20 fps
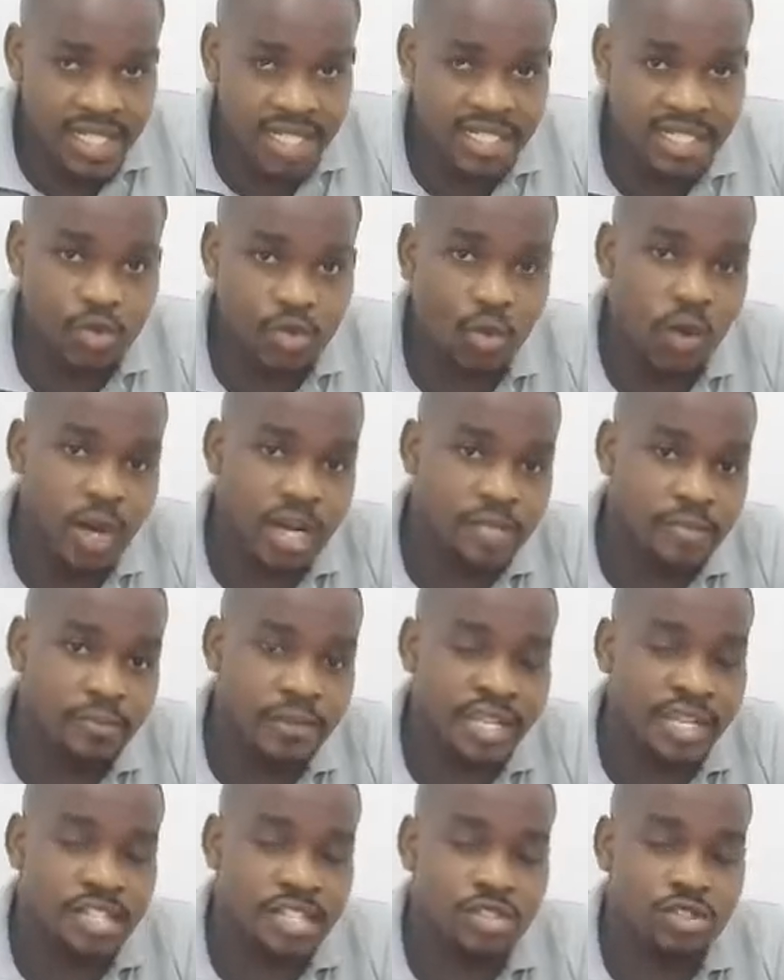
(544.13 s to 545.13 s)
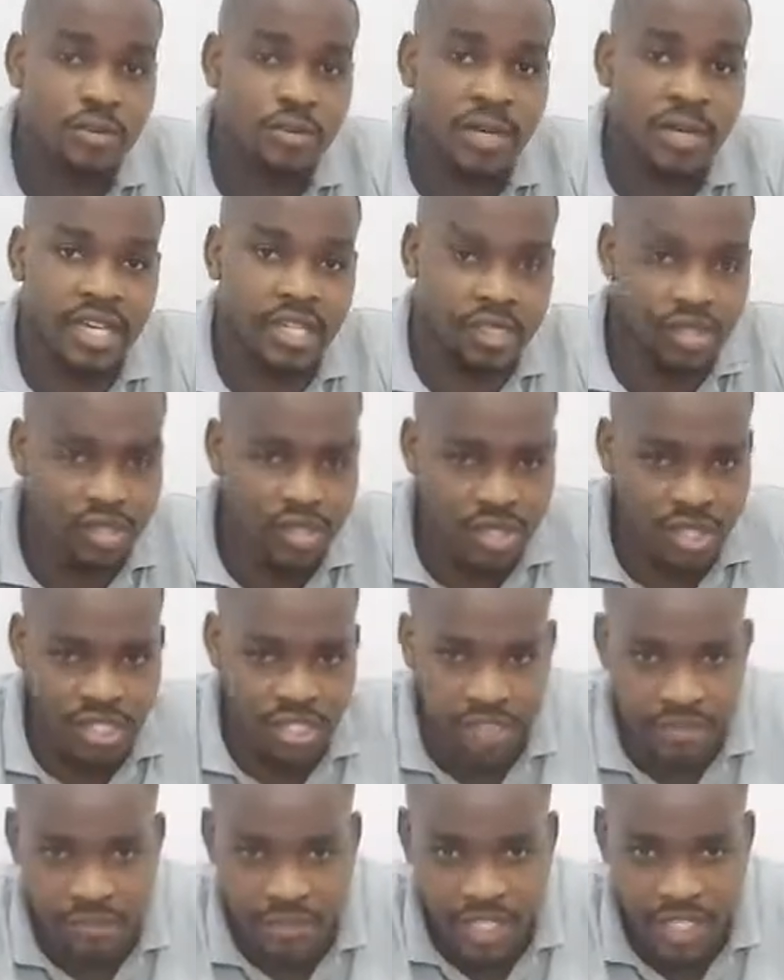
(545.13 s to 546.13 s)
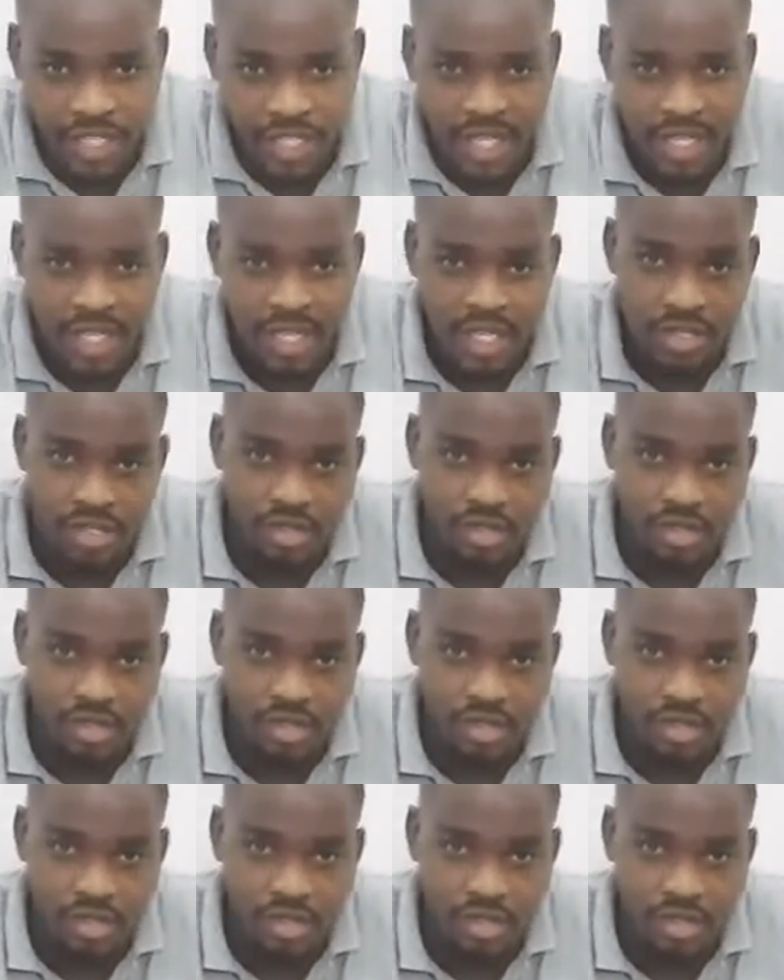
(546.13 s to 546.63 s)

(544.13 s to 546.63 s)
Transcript: Is it what my customer enjoys every day?